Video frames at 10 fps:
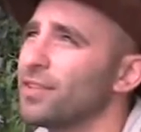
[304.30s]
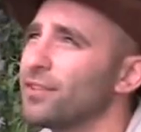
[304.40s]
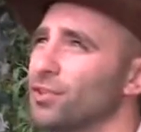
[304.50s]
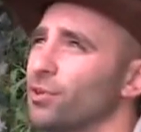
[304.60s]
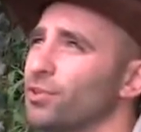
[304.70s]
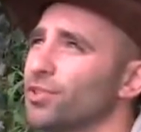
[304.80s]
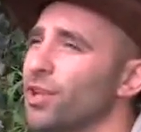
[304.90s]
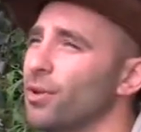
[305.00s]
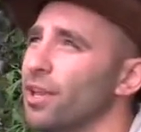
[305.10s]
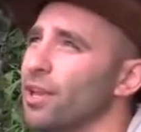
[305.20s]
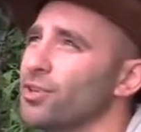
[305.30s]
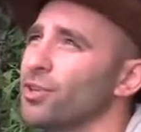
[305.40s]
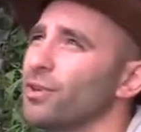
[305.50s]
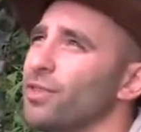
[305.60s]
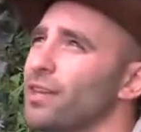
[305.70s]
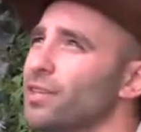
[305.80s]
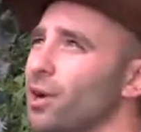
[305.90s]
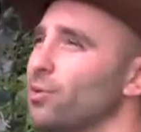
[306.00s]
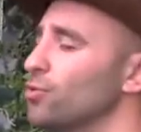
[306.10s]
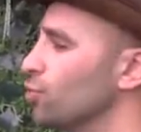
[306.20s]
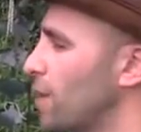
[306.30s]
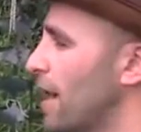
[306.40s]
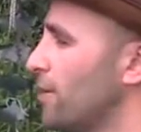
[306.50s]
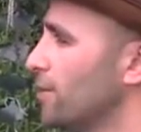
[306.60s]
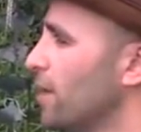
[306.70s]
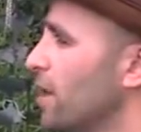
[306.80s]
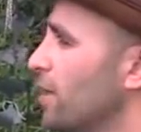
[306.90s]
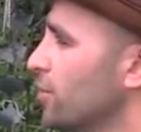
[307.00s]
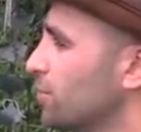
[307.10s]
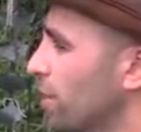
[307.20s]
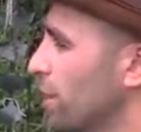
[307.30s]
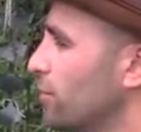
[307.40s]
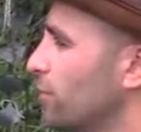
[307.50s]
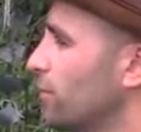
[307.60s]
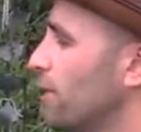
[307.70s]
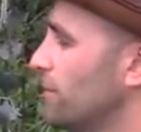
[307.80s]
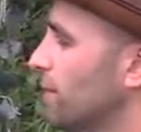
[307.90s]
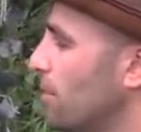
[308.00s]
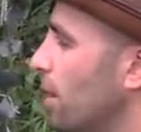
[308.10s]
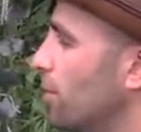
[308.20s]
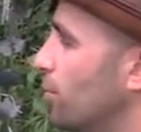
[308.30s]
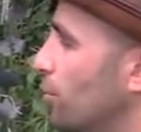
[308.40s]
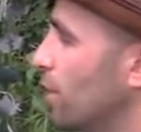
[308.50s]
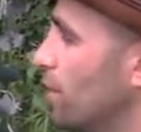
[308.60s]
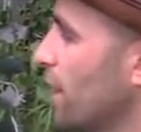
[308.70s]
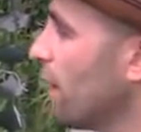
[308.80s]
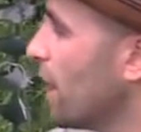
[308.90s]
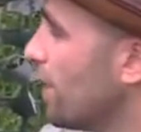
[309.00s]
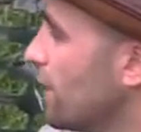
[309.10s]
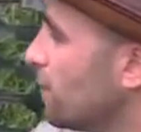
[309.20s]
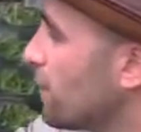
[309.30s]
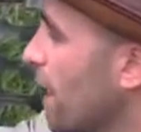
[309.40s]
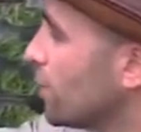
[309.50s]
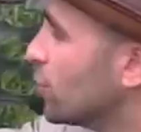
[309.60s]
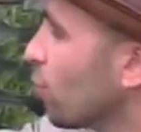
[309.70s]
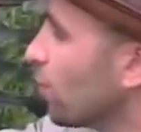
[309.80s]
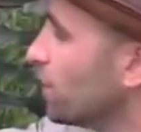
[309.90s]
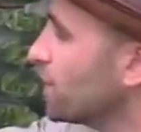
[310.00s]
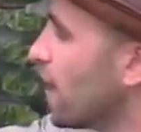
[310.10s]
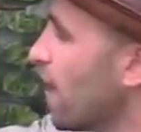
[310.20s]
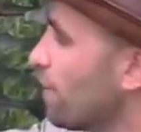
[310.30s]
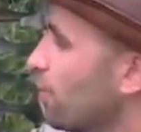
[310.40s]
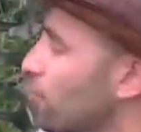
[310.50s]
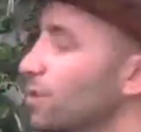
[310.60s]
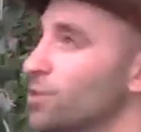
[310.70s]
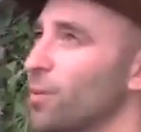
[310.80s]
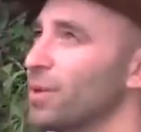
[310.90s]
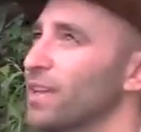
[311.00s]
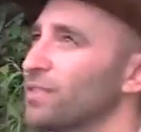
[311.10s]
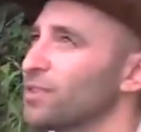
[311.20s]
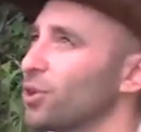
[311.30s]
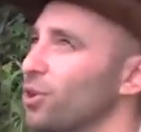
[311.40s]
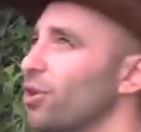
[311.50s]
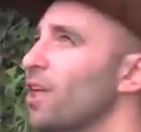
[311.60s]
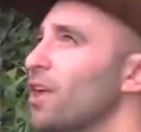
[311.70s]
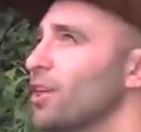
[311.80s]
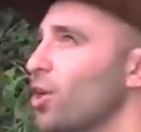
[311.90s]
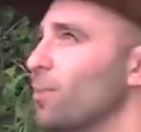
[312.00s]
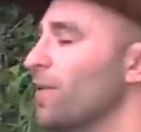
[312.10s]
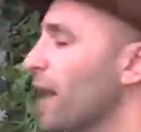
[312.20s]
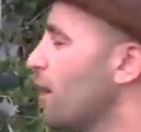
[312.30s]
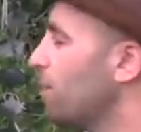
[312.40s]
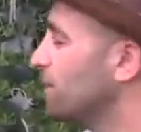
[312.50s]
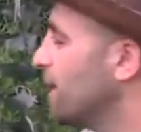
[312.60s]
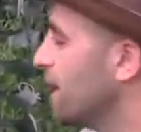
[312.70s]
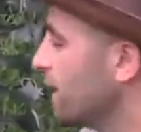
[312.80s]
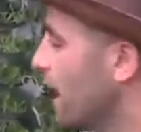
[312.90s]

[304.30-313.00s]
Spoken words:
that the turtles don't get injured, they don't drown, there's plenty of room for them to come up and breathe, and then you've got a door in the top, which when we get the turtle, you open that up and take